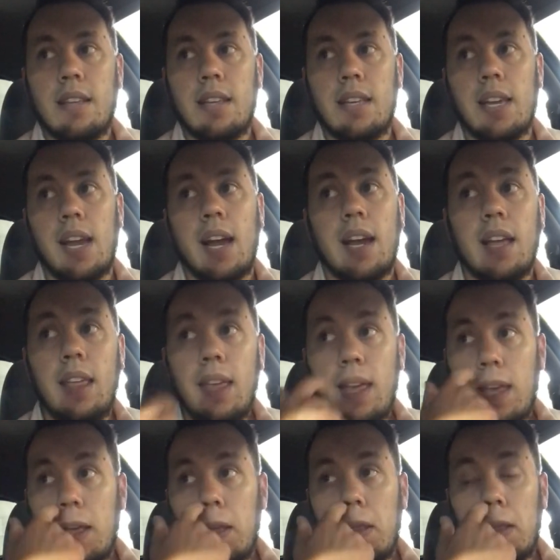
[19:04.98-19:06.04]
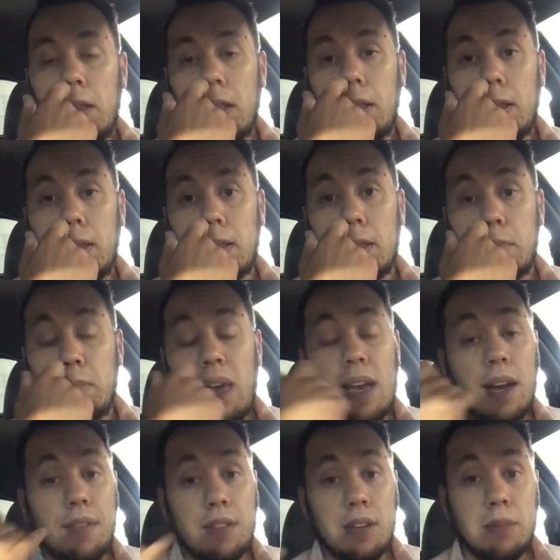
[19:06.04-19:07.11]
yeah, the
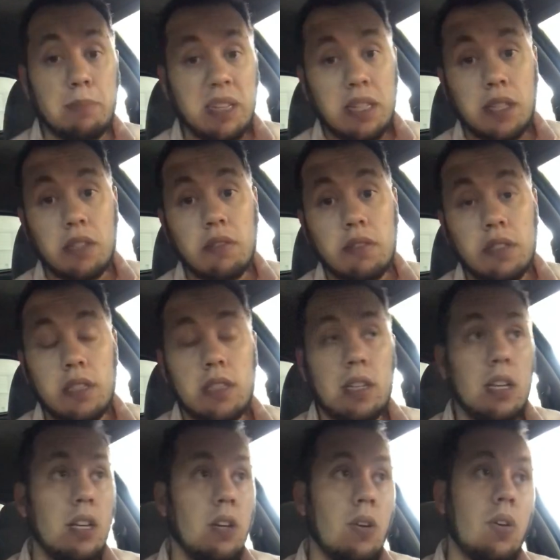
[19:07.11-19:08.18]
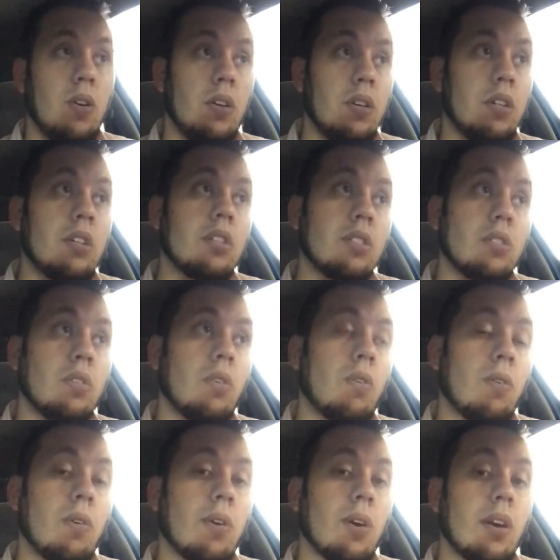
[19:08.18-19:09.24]
payoff could be huge,
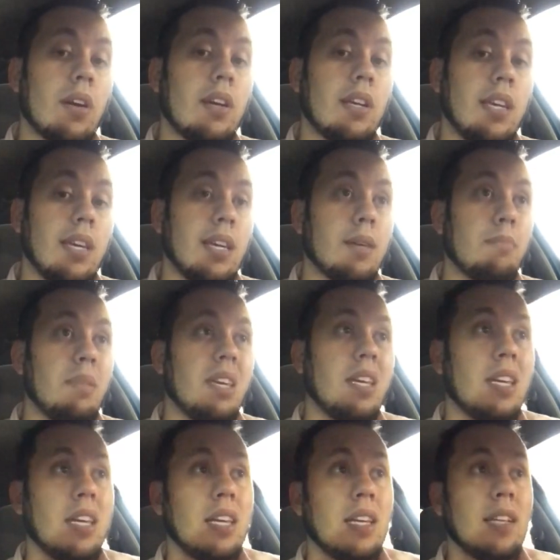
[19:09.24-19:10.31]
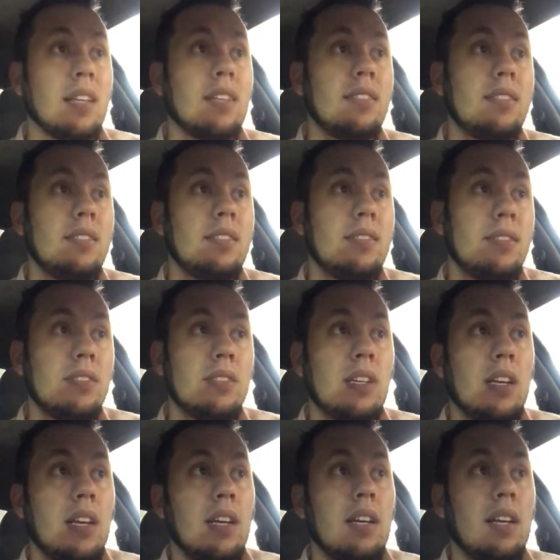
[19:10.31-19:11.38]
or he could be
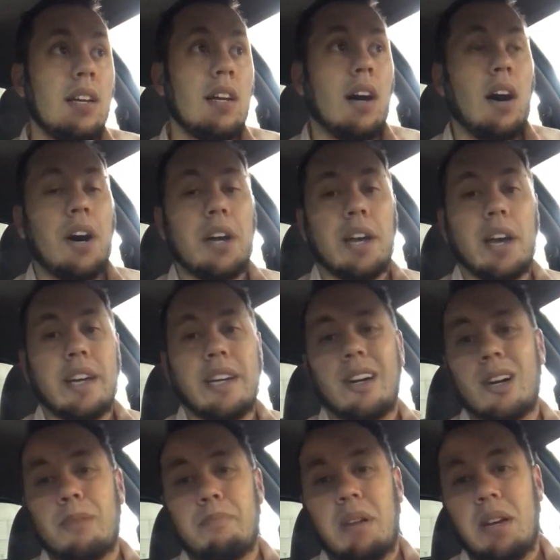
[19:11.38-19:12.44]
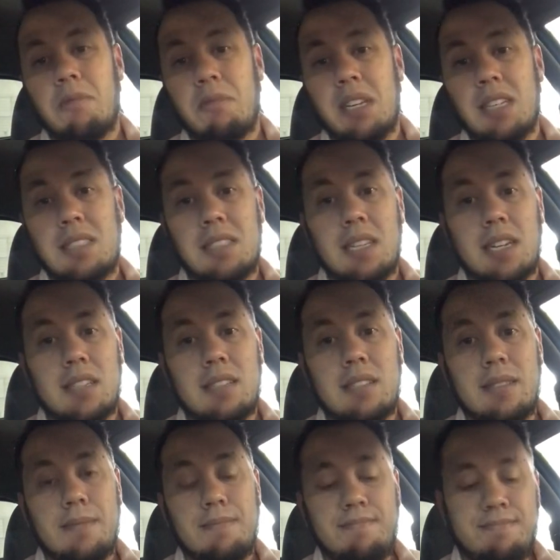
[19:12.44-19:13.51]
on IR by week
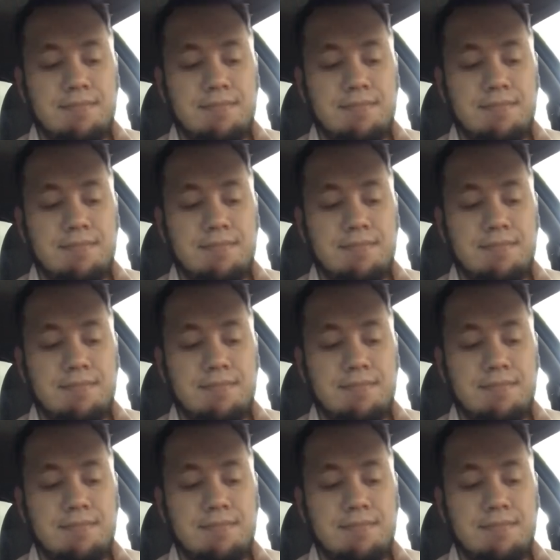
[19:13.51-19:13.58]
6.